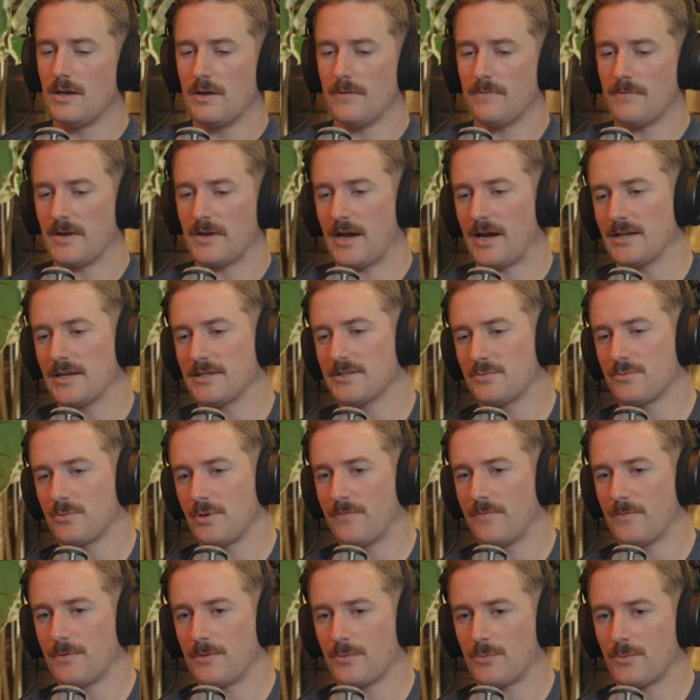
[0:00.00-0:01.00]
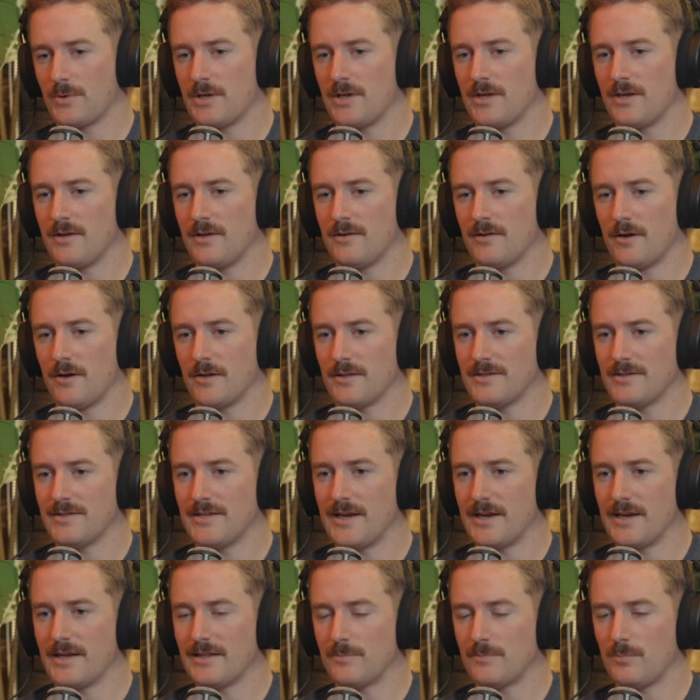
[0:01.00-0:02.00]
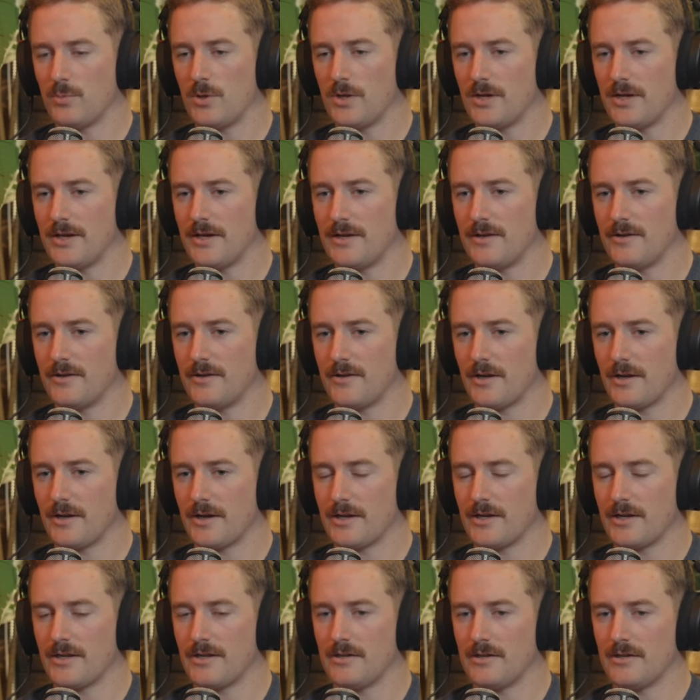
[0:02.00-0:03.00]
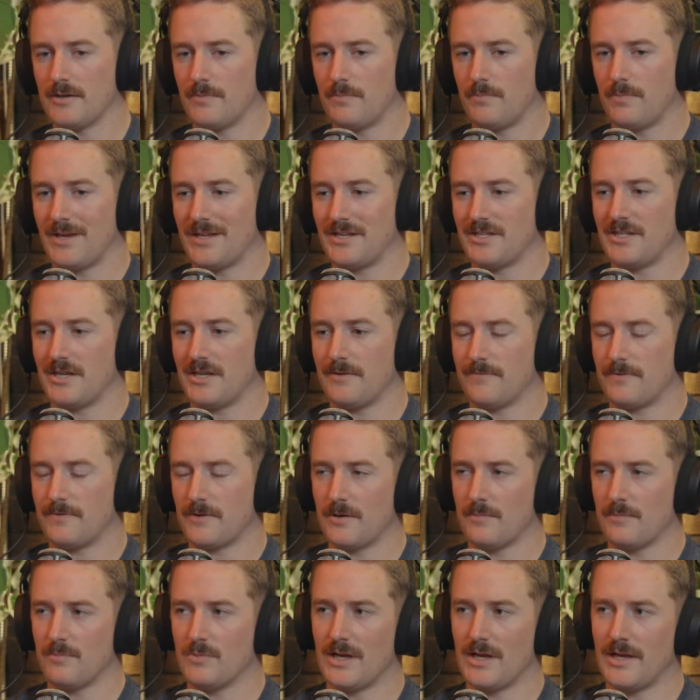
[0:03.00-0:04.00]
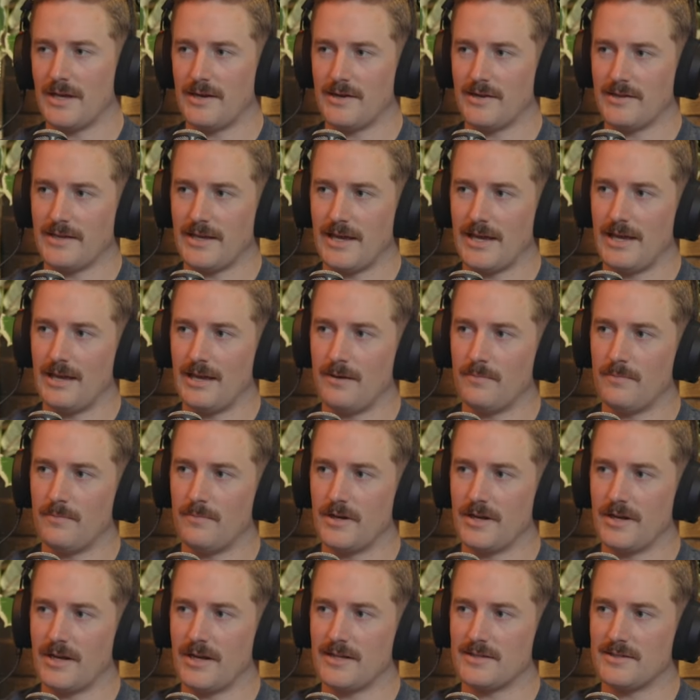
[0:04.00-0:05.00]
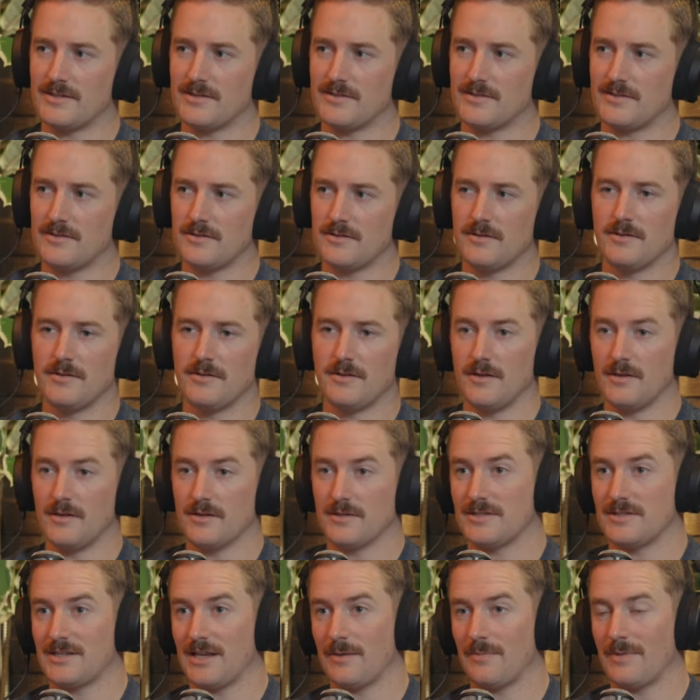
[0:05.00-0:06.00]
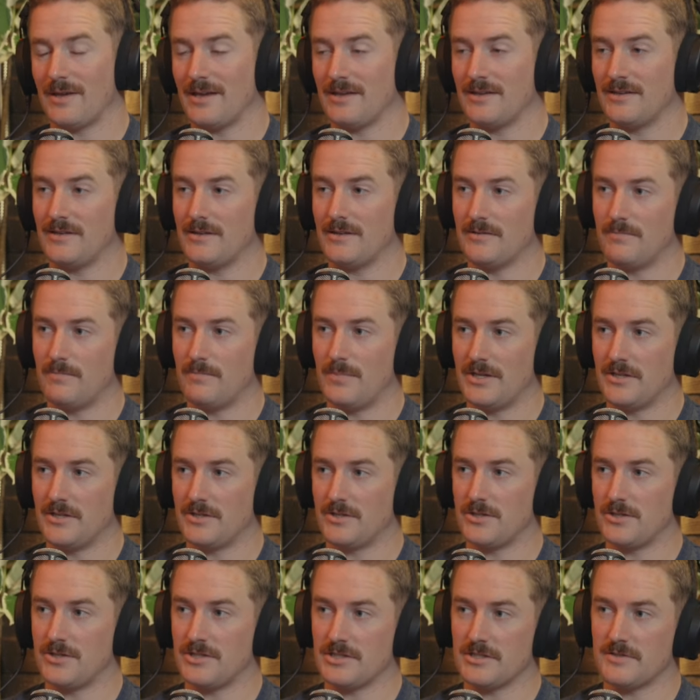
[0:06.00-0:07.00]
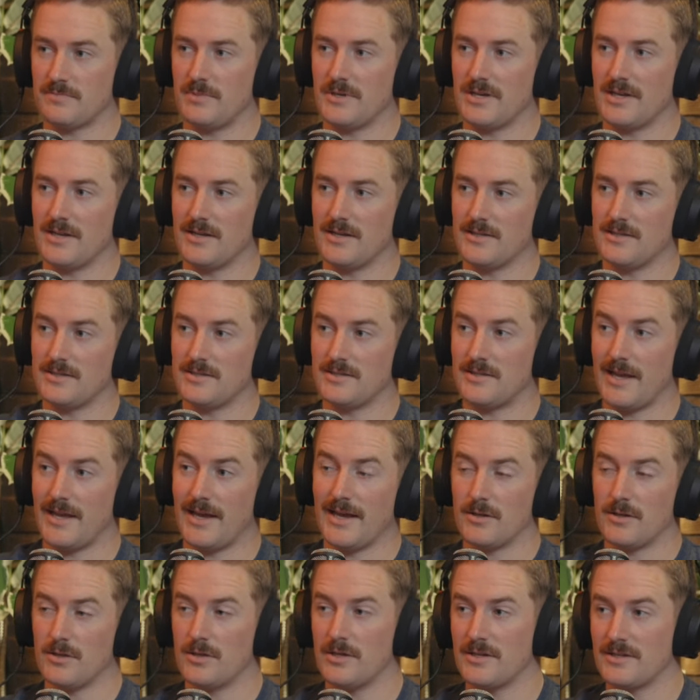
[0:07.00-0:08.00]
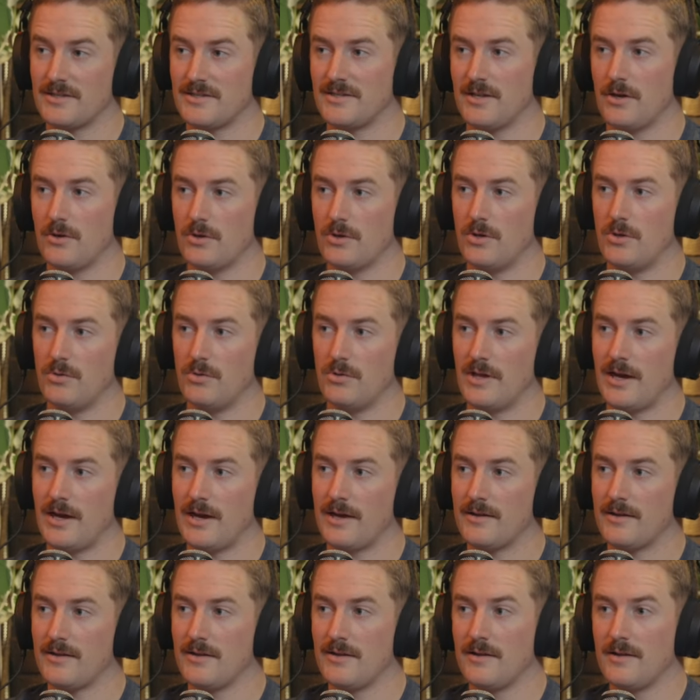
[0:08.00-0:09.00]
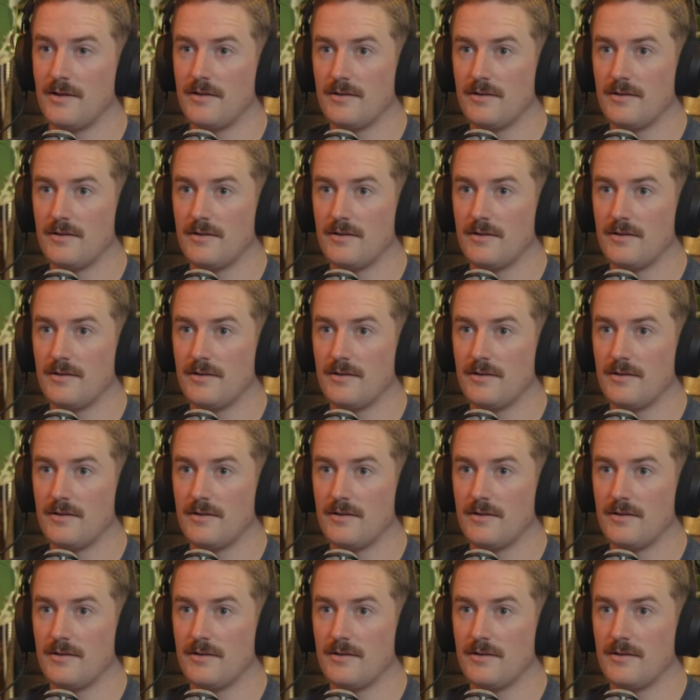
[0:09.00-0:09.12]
if a guy's three for three on the day at the plate, you're not going to pinch hit for him late in a game against a same handed pitcher just because the analytics tell you that